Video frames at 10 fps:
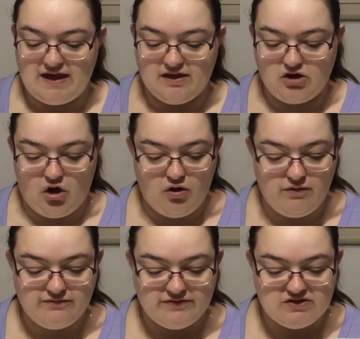goal
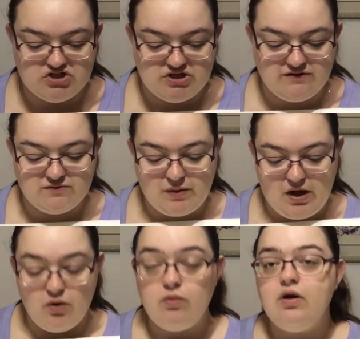for this year as
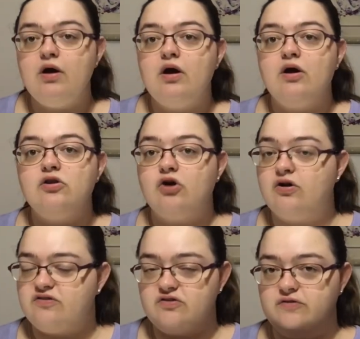well. Not
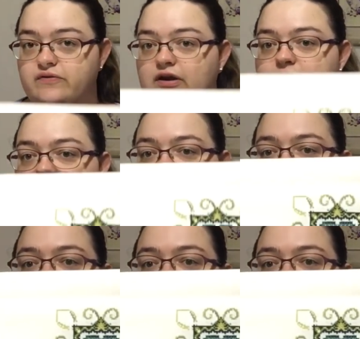to do very much, but